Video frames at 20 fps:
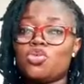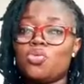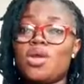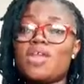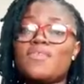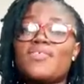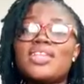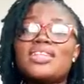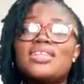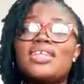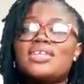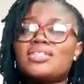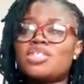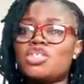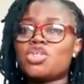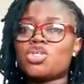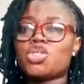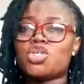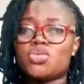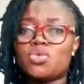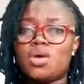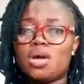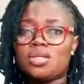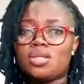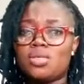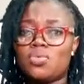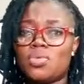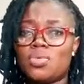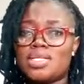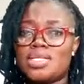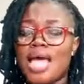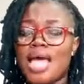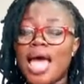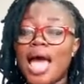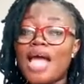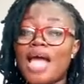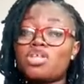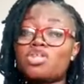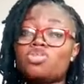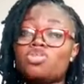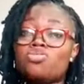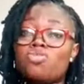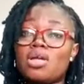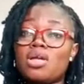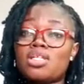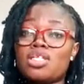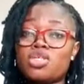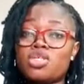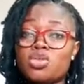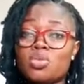Whatever thing that you're struggling with, are you struggling